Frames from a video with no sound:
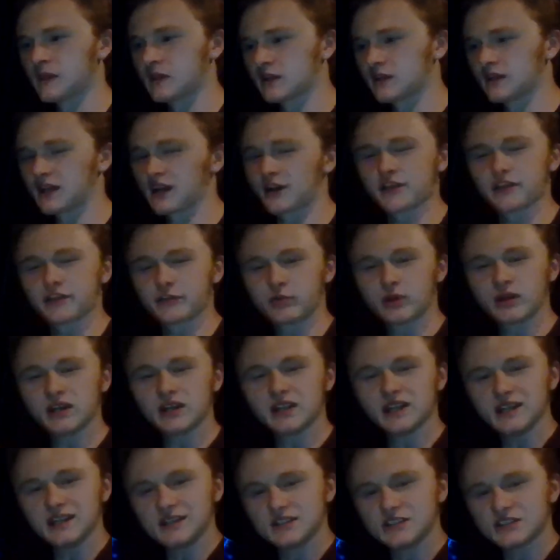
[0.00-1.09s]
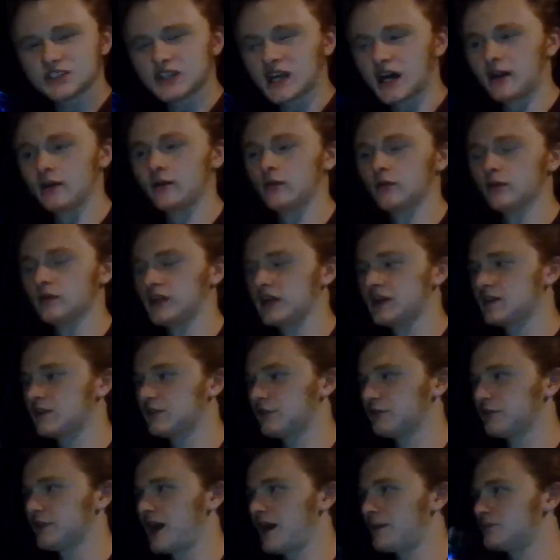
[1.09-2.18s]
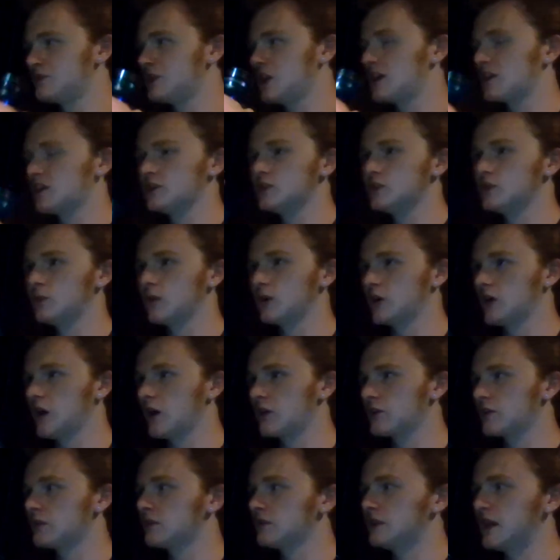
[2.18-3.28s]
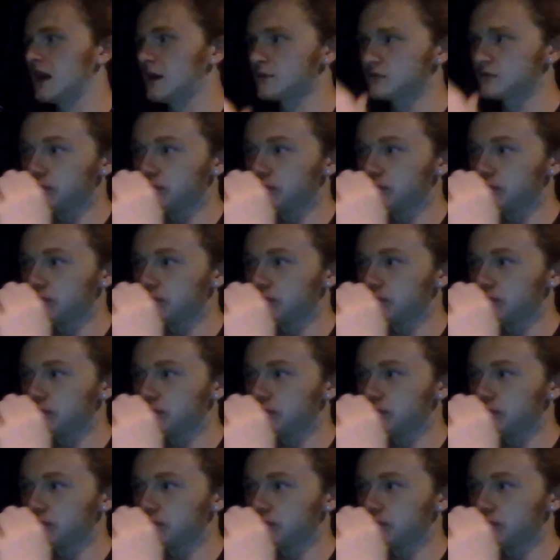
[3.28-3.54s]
3D style like flapjack into a cutter. That was